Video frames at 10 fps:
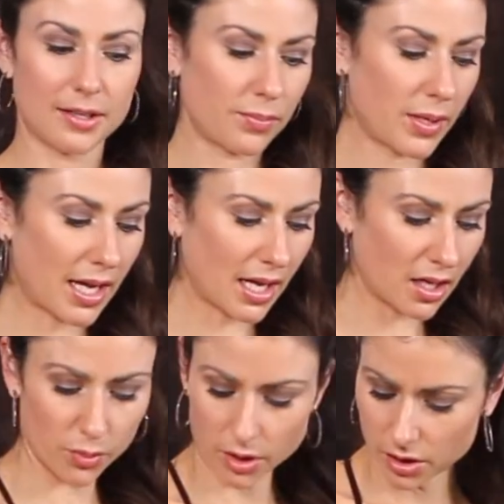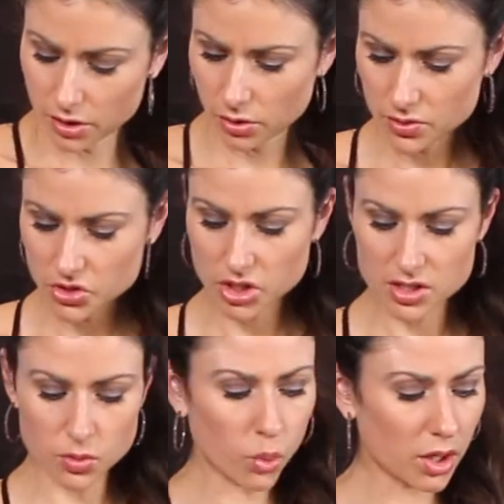Banana, we're gonna use just
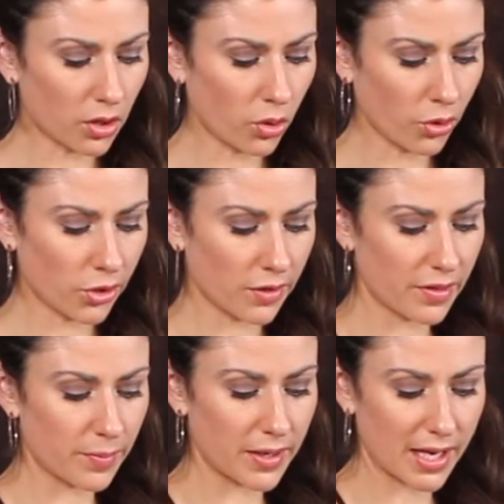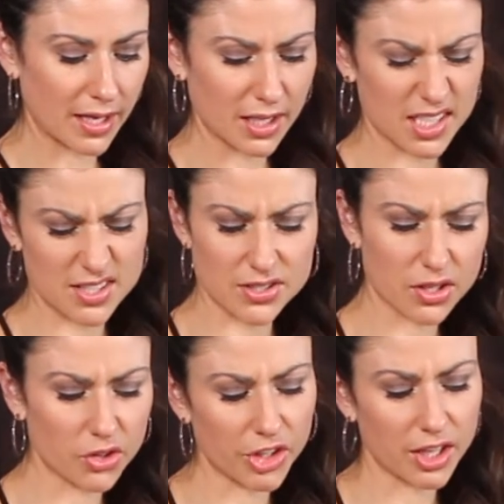1/4 of the banana because there's
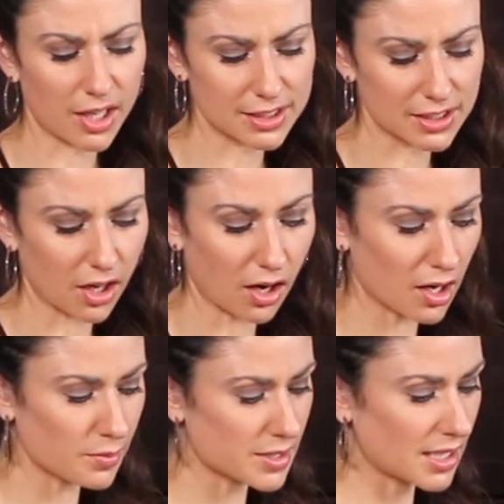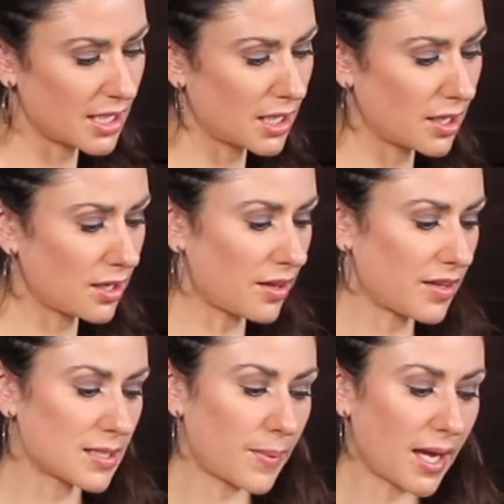already lots of carbs in
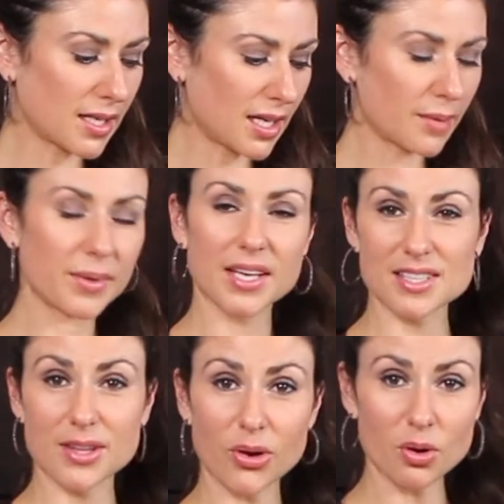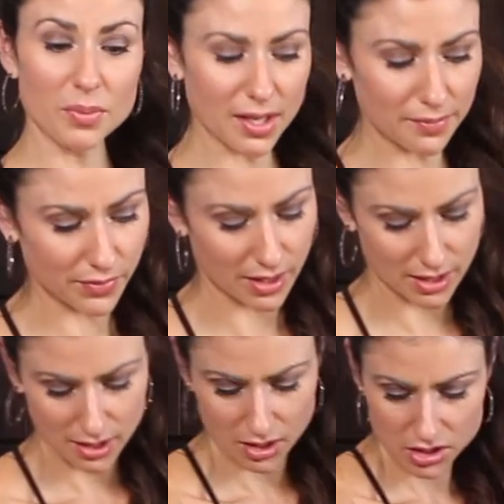this pancake because of the oatmeal.
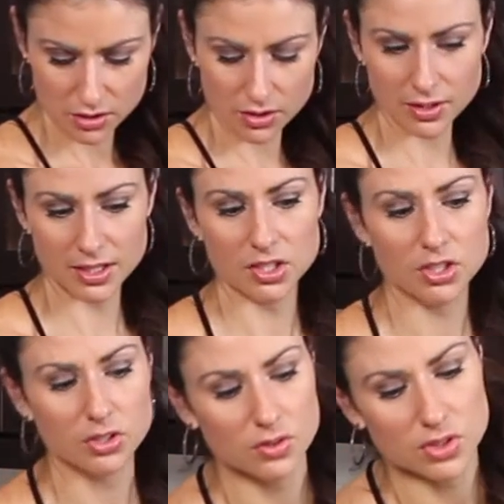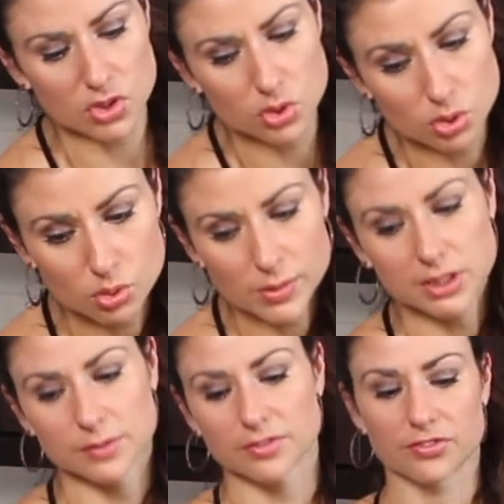So I don't like to use too much
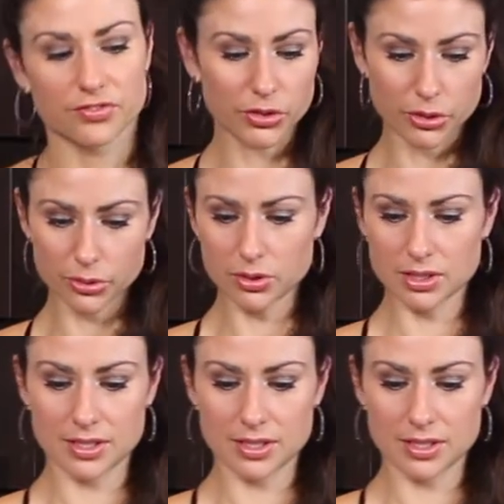fruit.